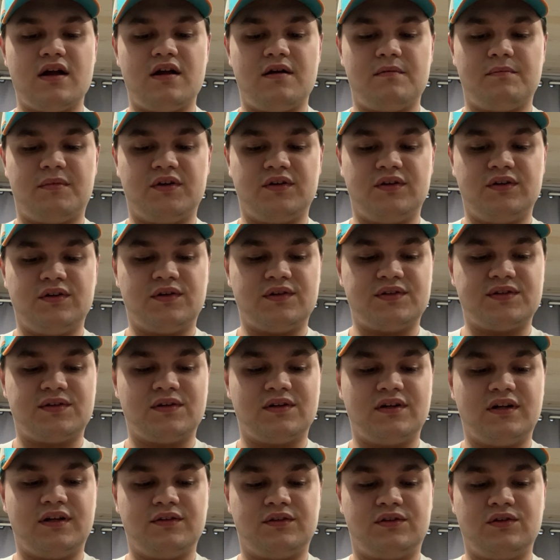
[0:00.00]
But you also
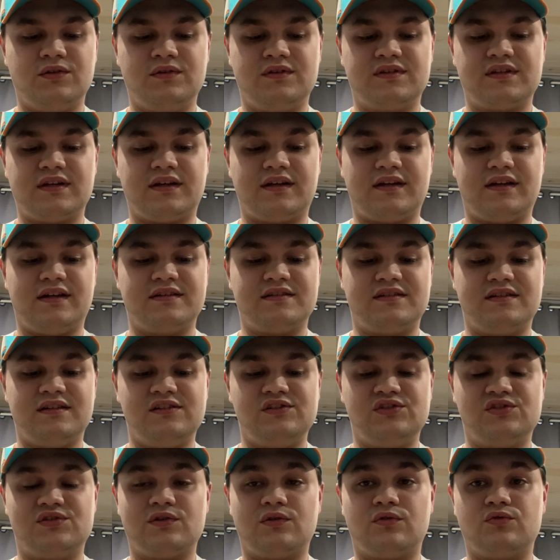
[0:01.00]
got dudes like
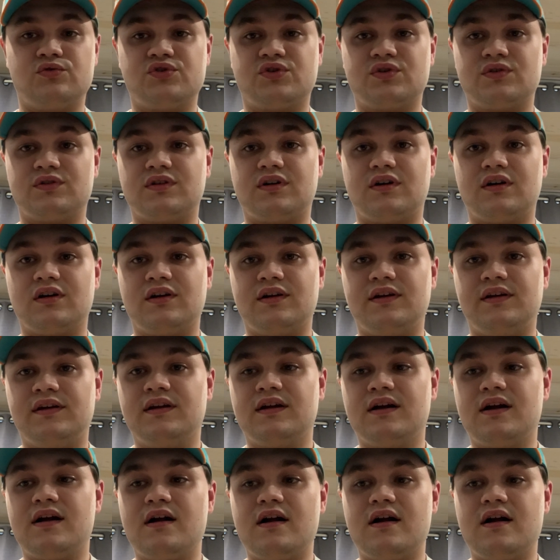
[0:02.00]
Azeez Ojulari.